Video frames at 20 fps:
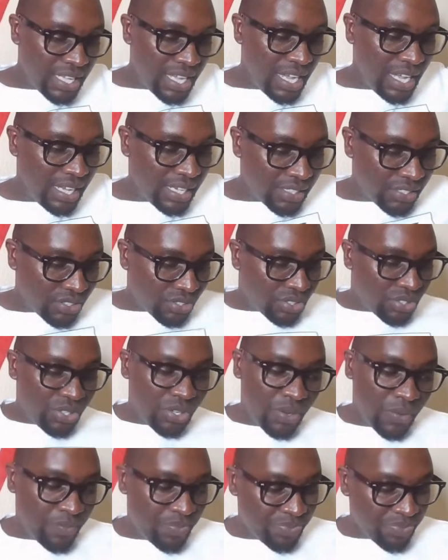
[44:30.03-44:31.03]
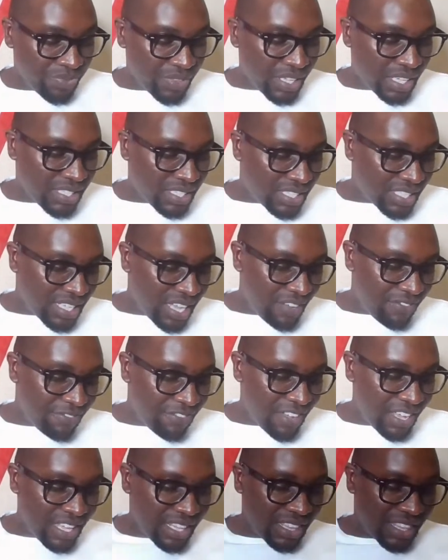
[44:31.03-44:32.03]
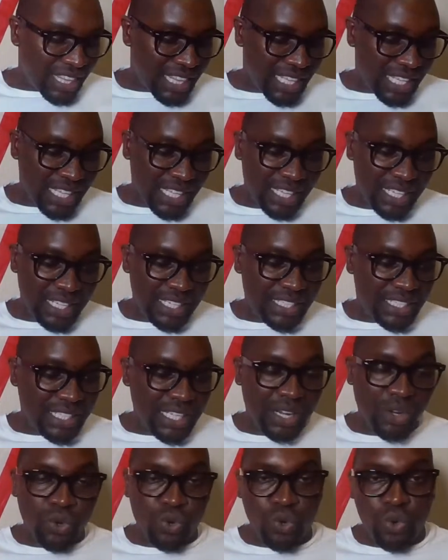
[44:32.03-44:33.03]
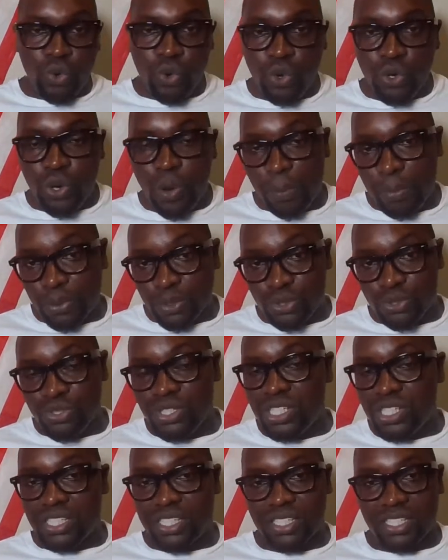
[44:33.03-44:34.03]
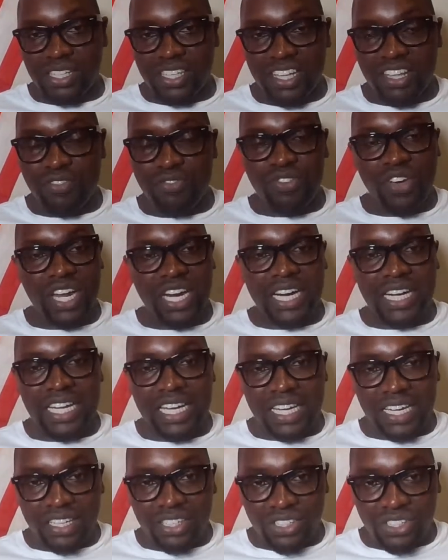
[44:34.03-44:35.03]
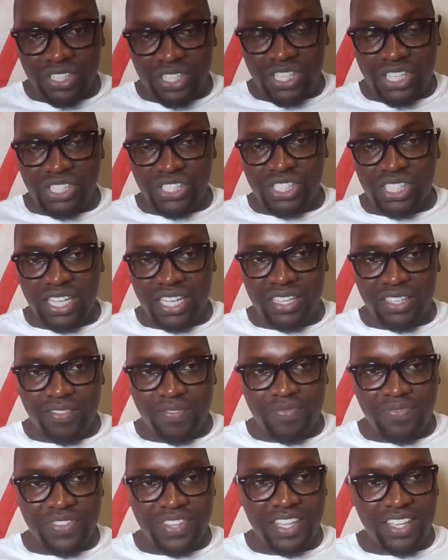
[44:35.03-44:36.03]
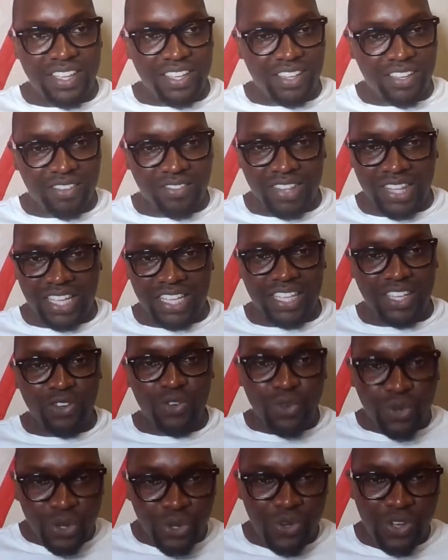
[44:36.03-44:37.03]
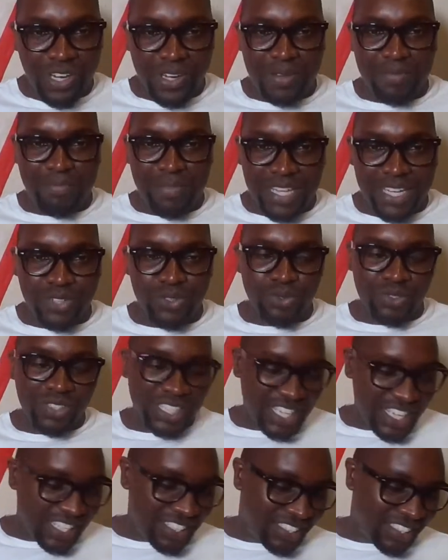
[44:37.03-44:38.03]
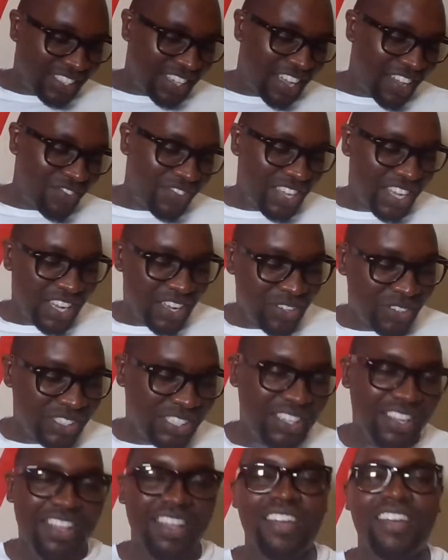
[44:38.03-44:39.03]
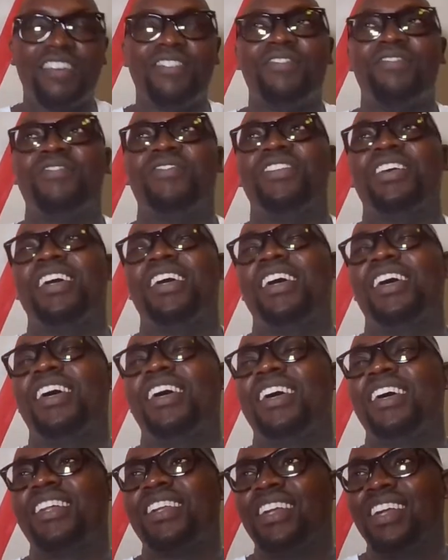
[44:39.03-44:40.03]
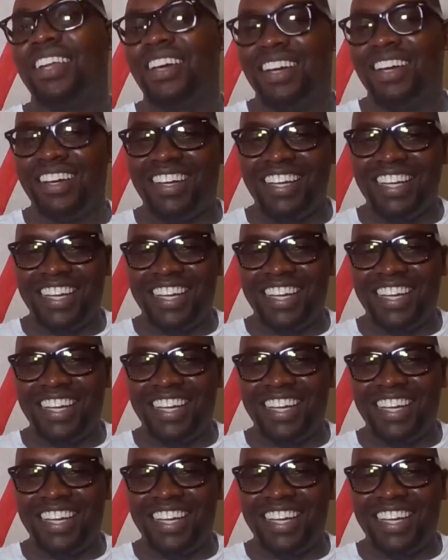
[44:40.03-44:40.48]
yeah, so Japheth, it's a good opportunity if you are an electrician. Hey, the Kikuyu in me today is coming out very